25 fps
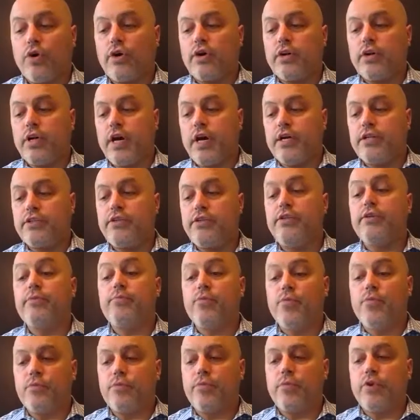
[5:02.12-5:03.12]
or
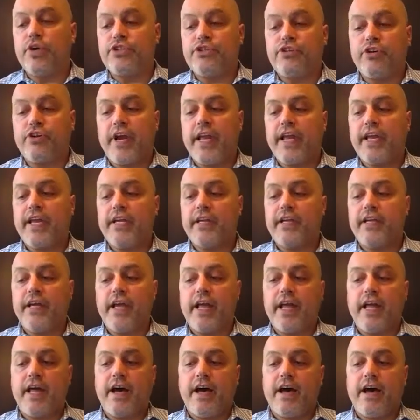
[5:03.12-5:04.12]
doing more
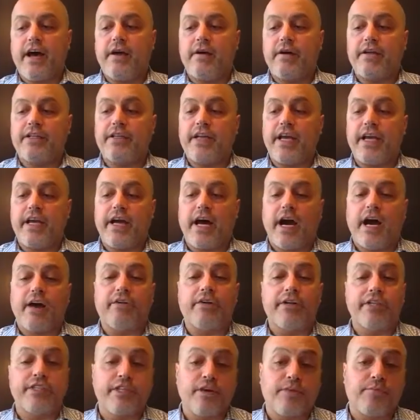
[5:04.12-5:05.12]
training
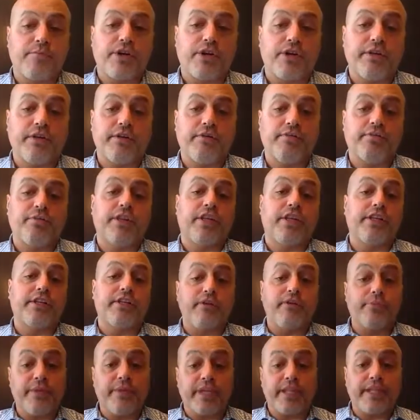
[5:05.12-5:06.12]
and hiring someone
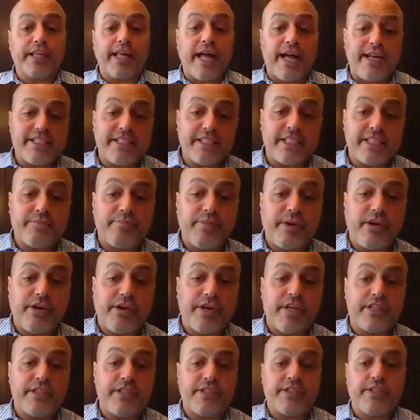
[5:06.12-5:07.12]
with a little bit less
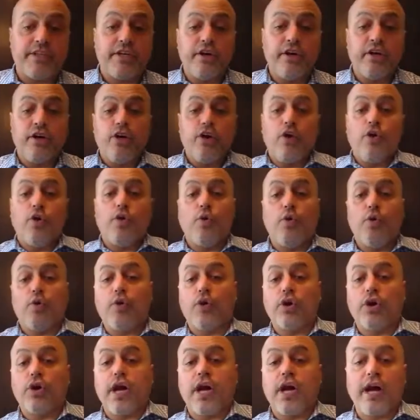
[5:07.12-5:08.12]
experience,
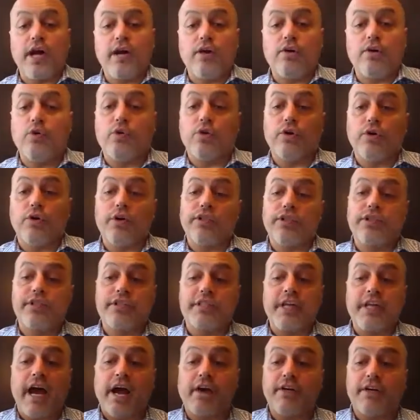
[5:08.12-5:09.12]
or
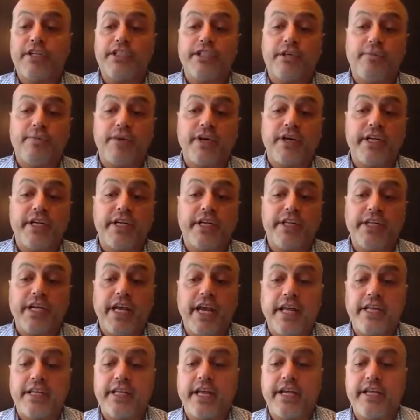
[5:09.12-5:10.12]
just hiring someone
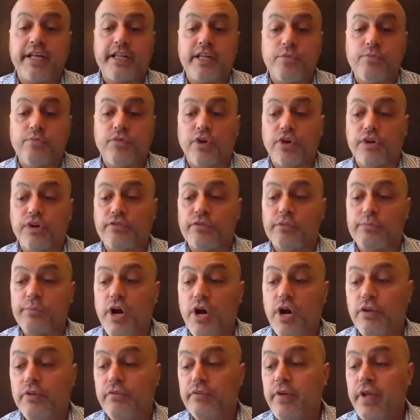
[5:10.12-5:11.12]
and letting them work
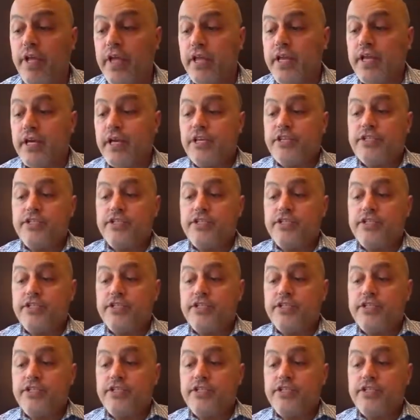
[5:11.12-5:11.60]
remote.